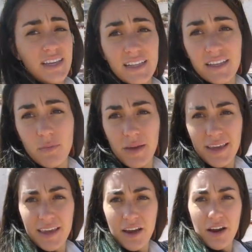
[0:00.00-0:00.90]
see a little
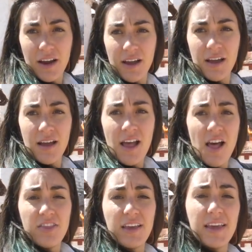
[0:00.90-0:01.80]
bit here,
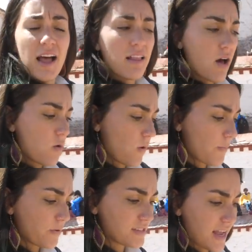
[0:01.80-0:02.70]
the yellow
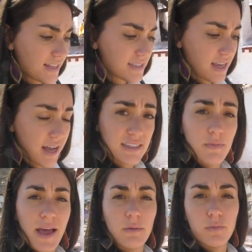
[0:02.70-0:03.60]
represents uh,
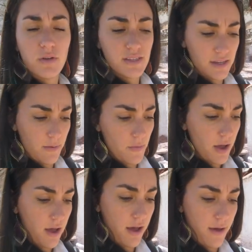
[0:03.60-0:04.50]
Tibetan Buddhism.
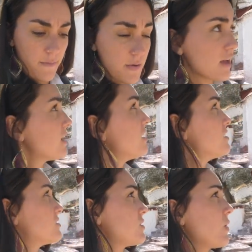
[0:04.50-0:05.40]
Um,
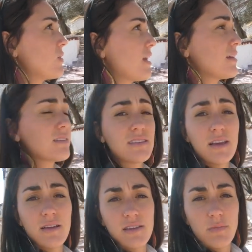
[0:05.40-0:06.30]
so that is
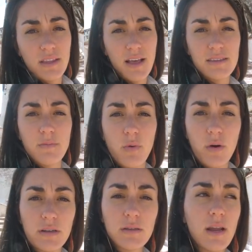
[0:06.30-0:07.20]
something that's
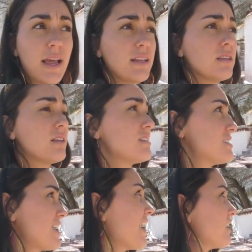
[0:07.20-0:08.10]
important in the
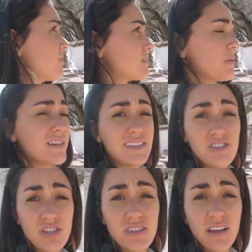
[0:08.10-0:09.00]
design of this place,
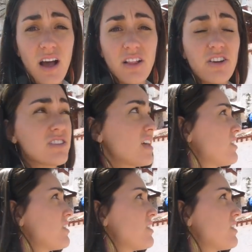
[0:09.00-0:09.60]
is just the colors,